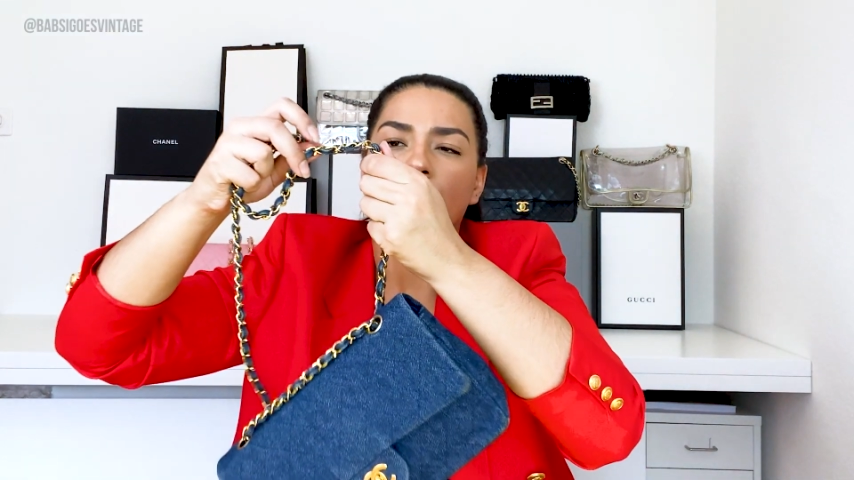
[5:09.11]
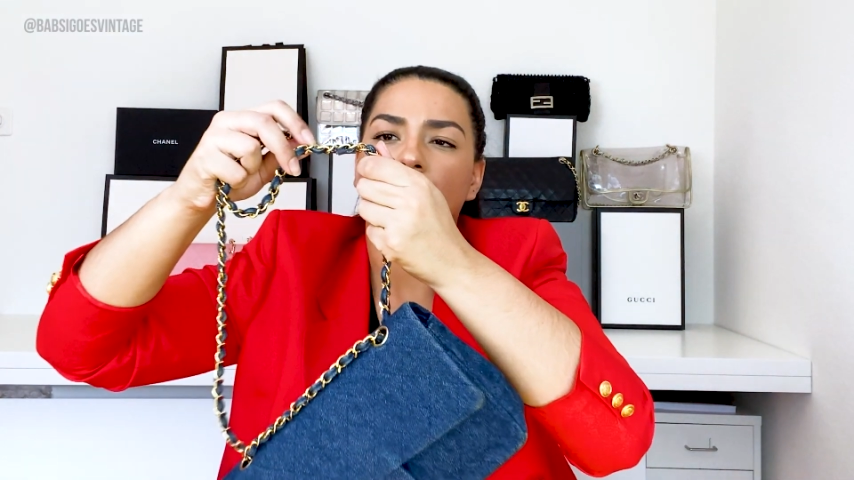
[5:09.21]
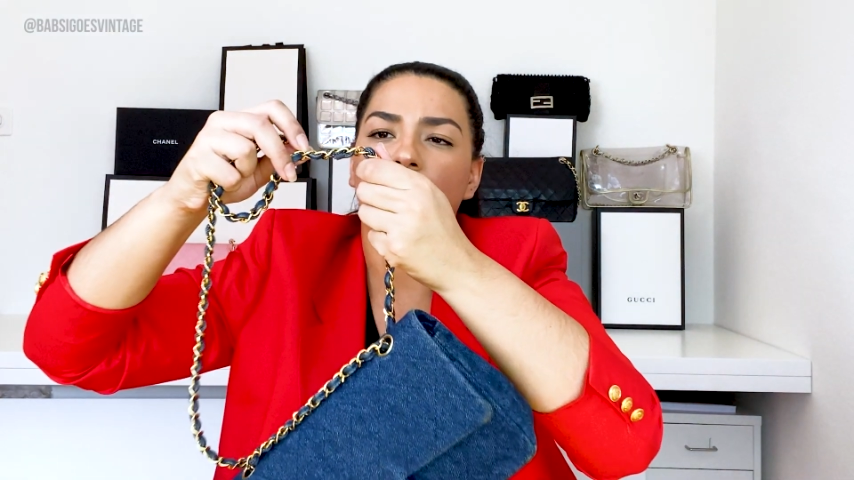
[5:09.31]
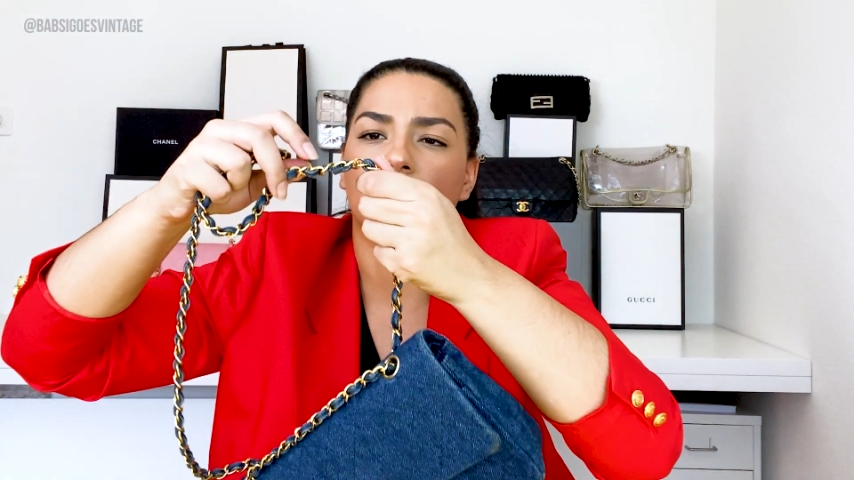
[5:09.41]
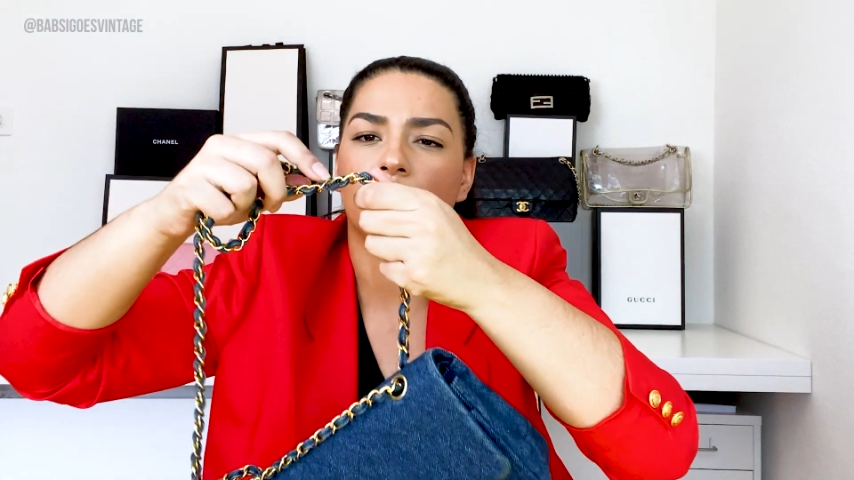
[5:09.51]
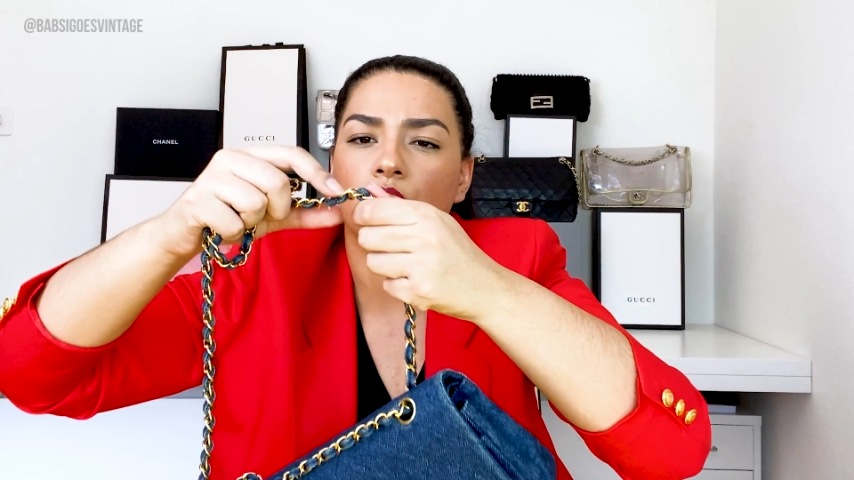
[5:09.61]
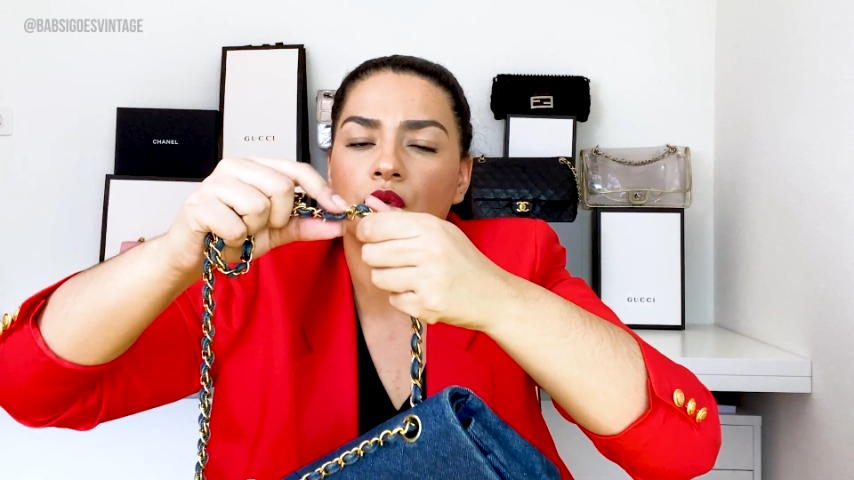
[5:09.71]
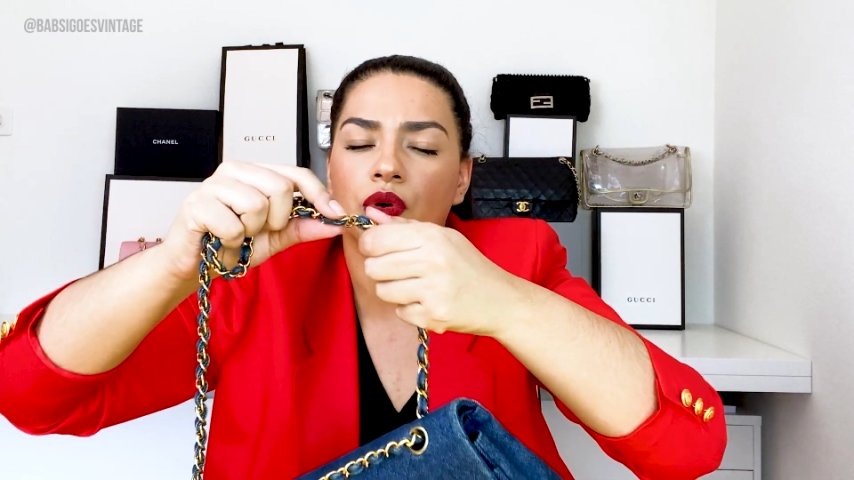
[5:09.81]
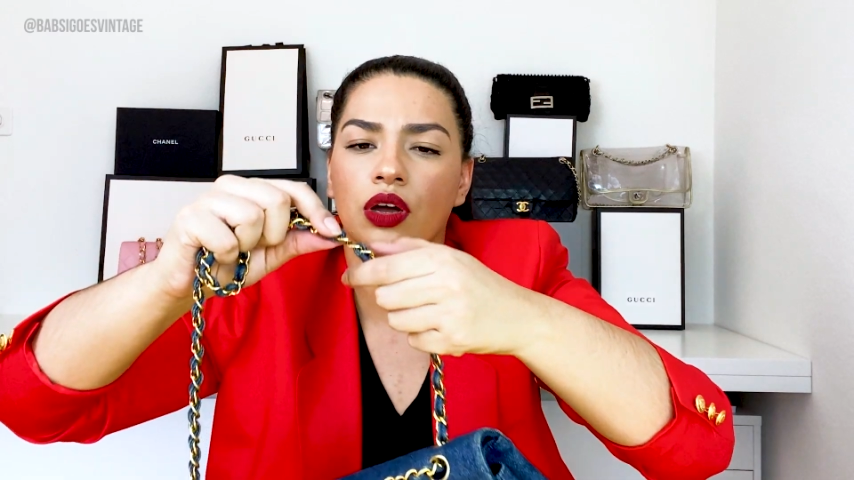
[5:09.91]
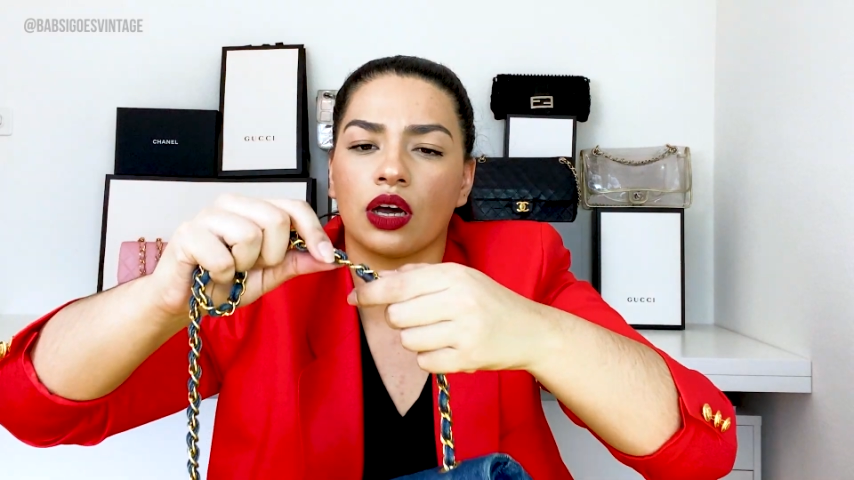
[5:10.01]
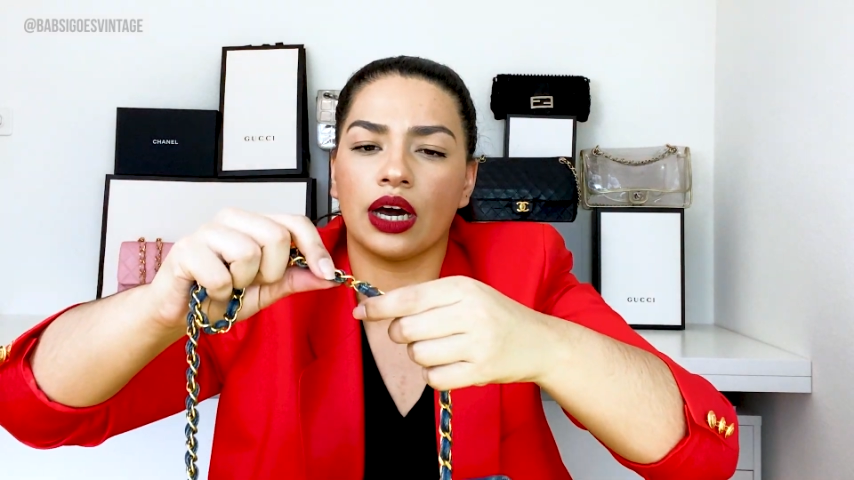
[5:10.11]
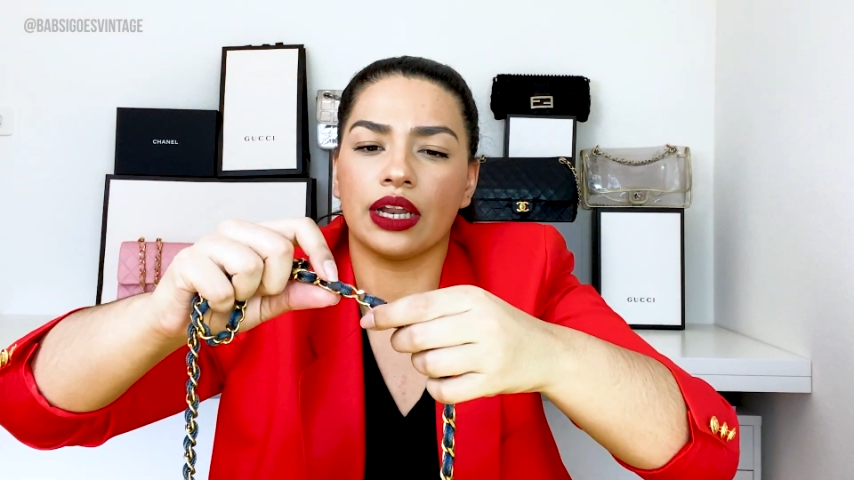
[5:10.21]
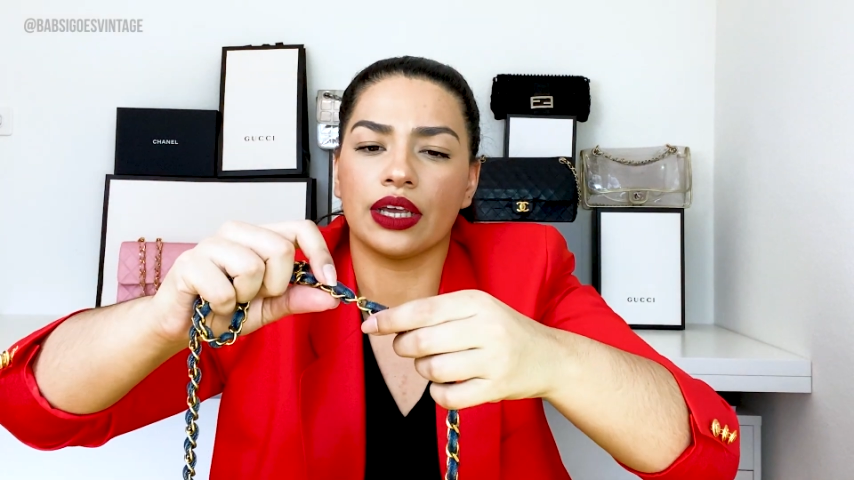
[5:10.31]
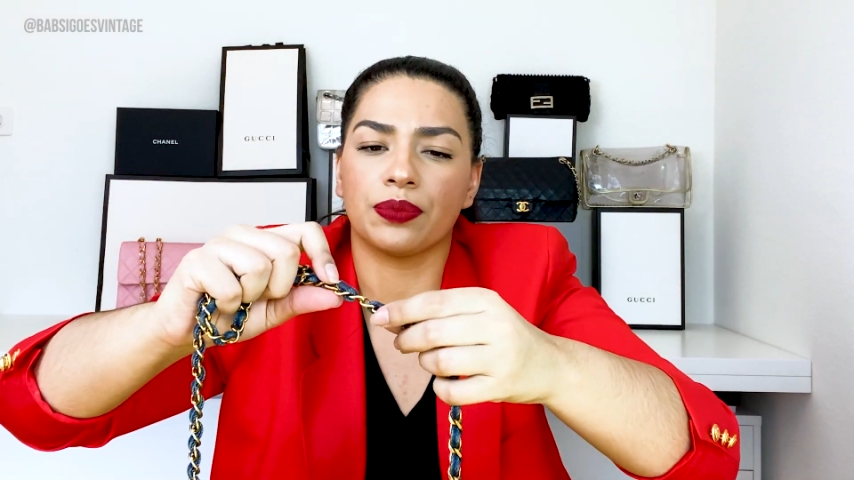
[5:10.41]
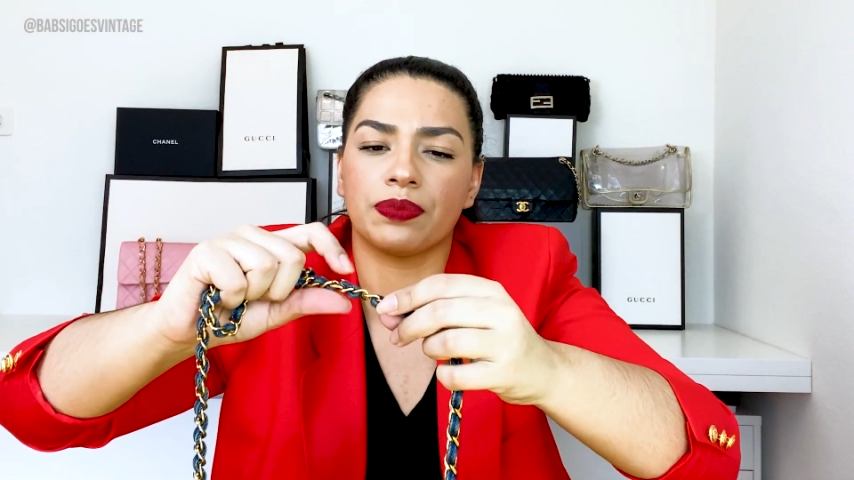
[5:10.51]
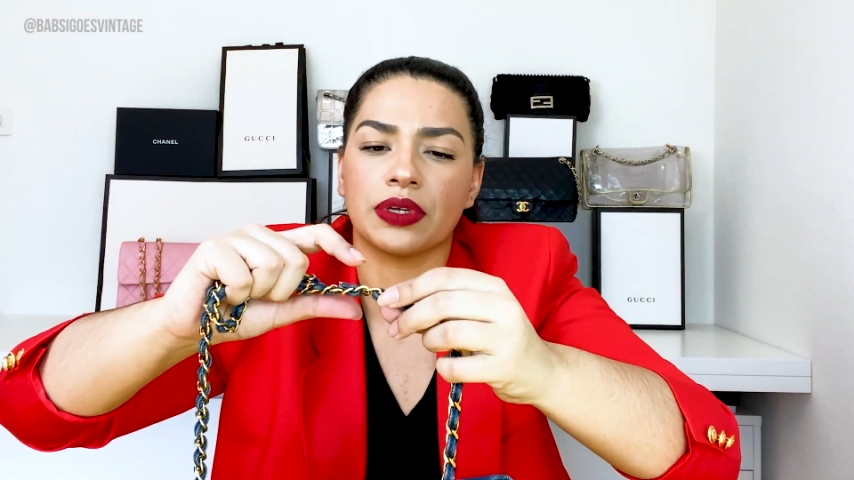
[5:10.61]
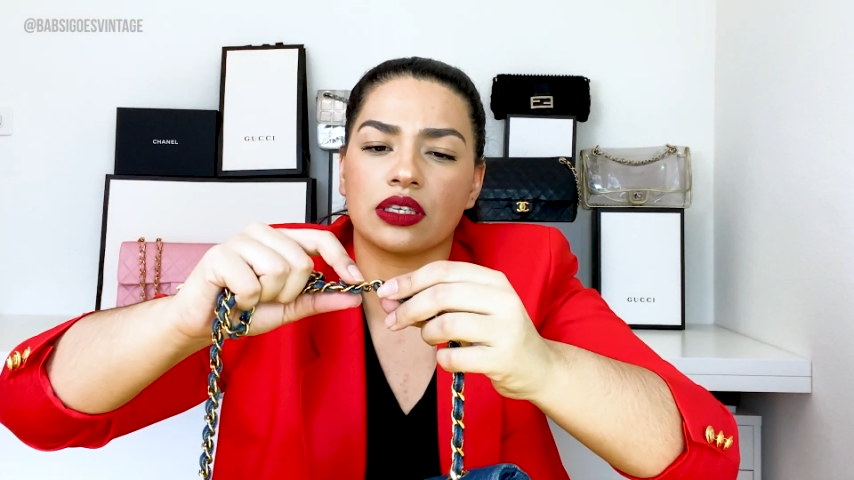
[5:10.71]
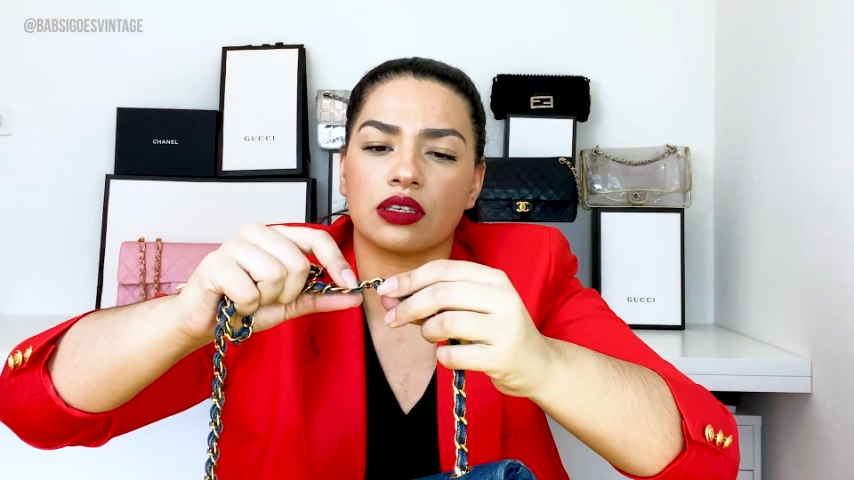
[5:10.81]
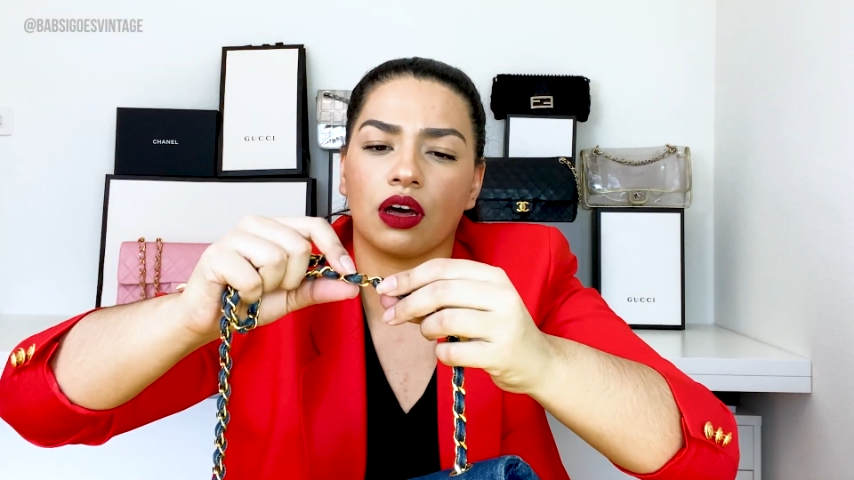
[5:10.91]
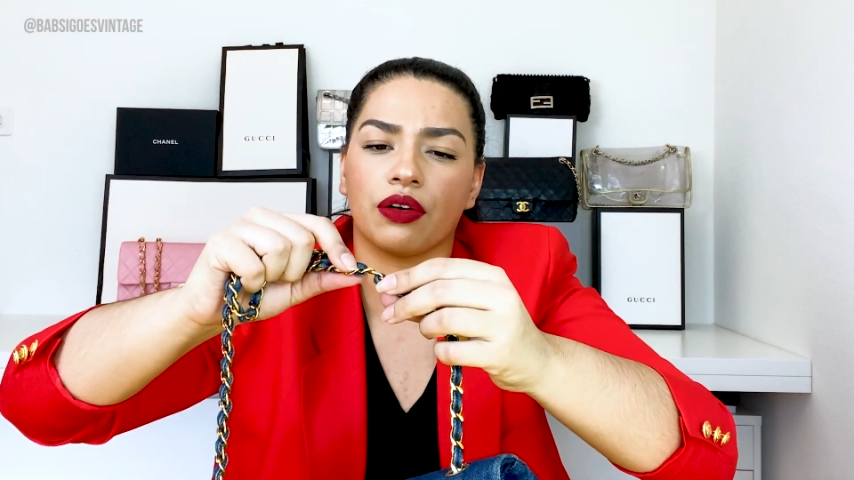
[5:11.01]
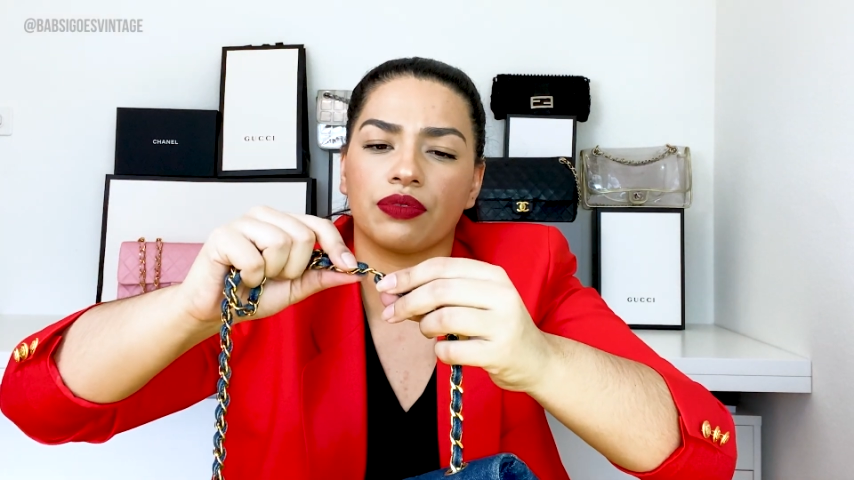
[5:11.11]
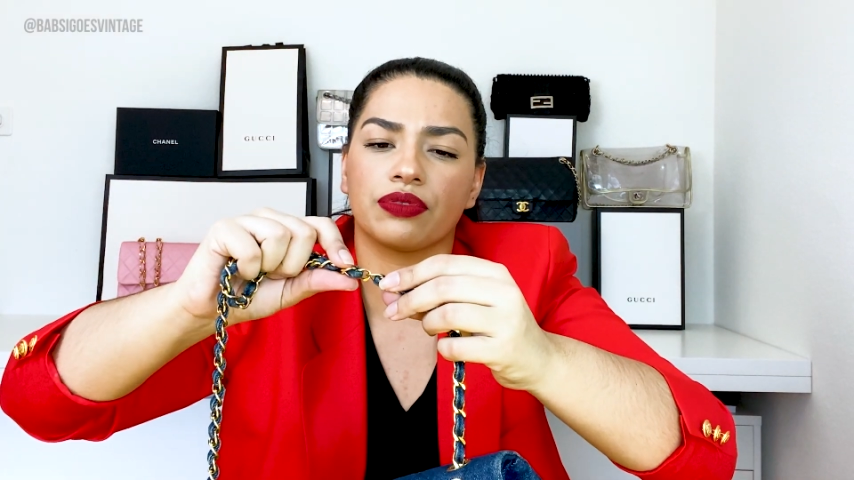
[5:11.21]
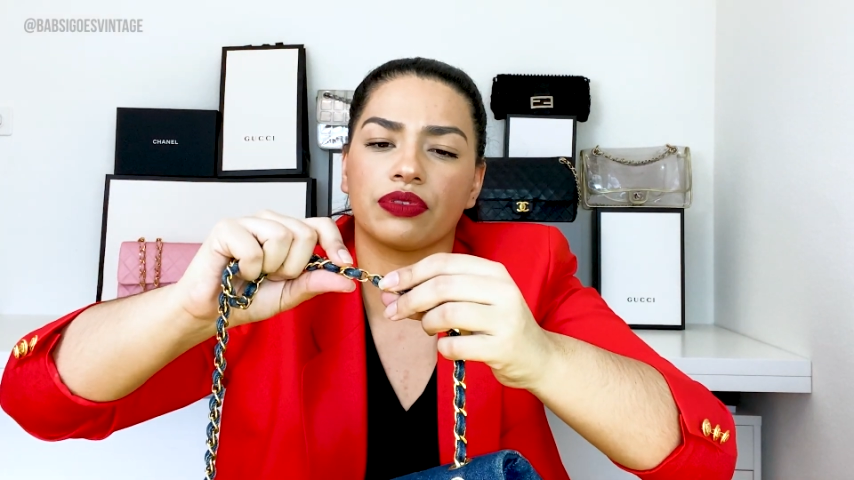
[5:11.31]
you know, a little piece of